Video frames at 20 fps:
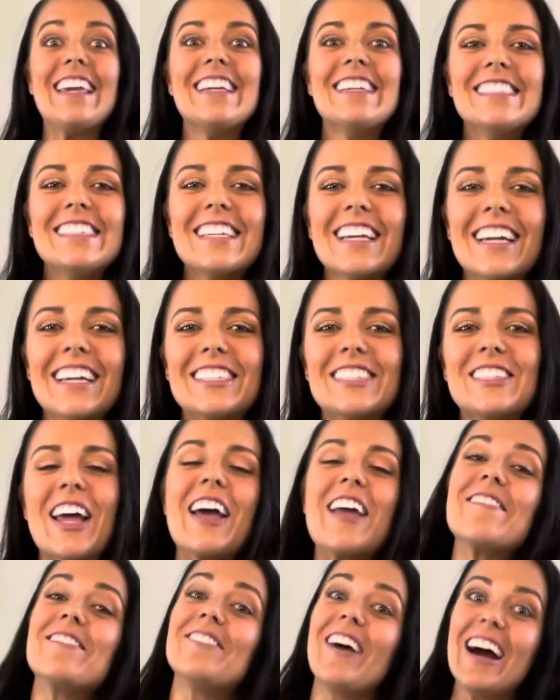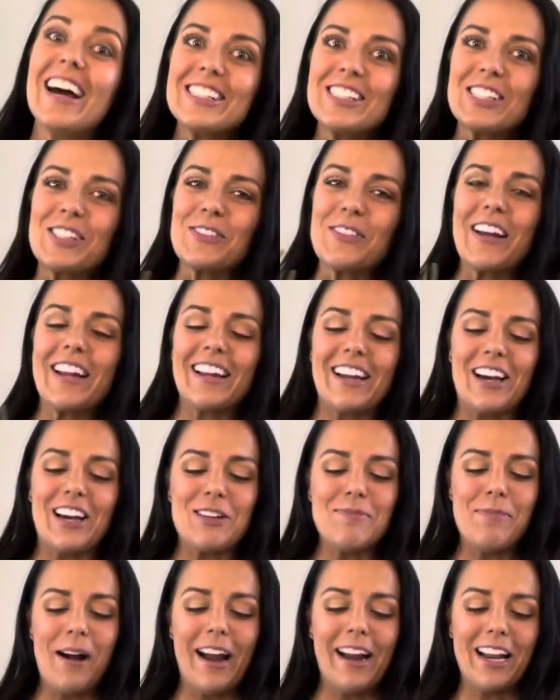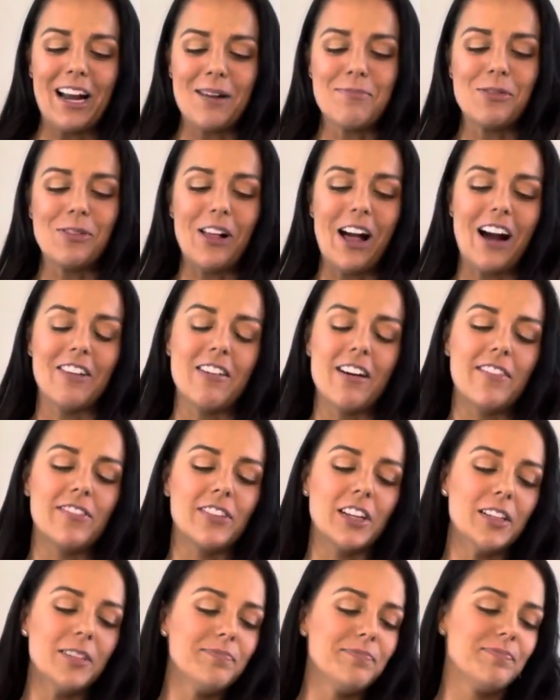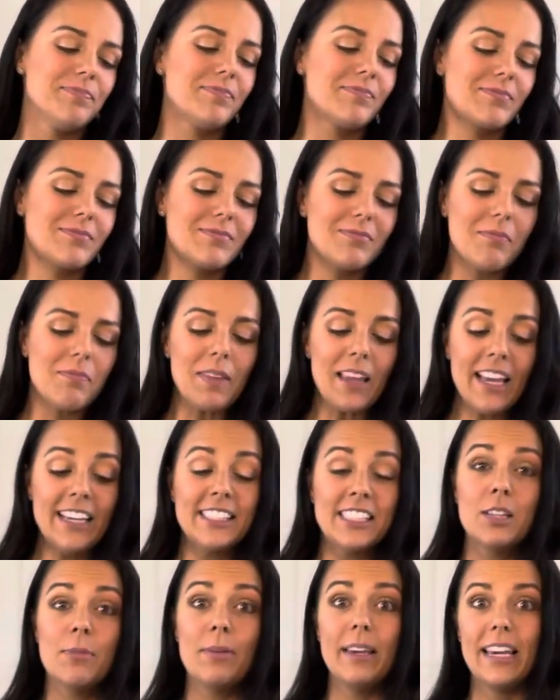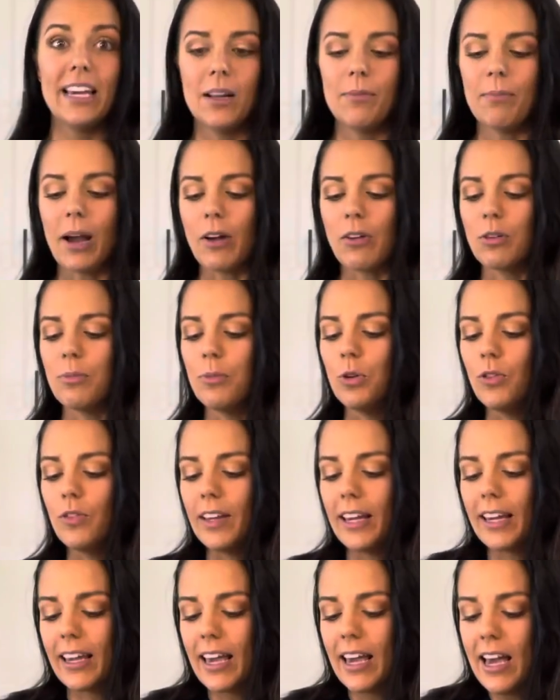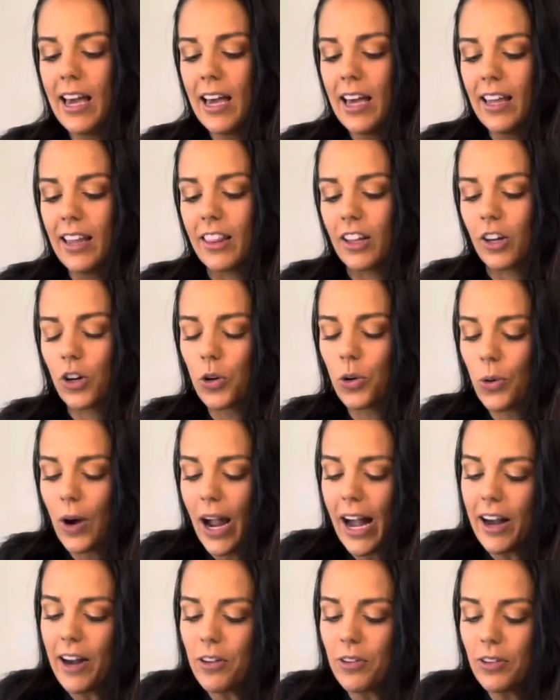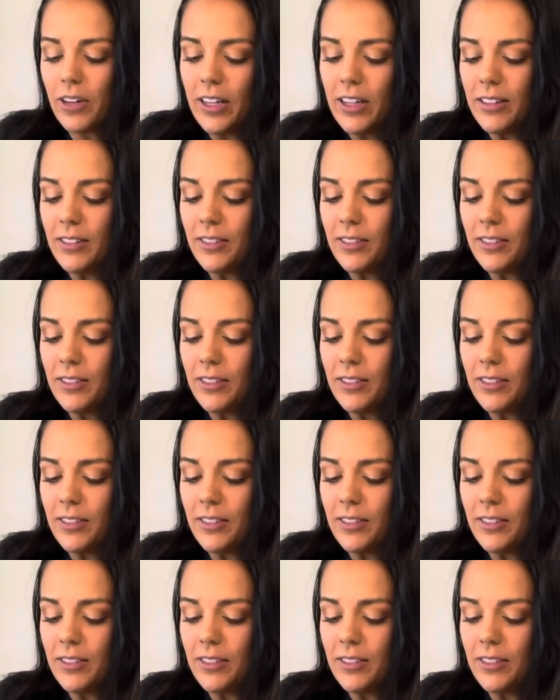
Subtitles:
easiest and fastest way to cut a pineapple, however, is to begin by removing the crown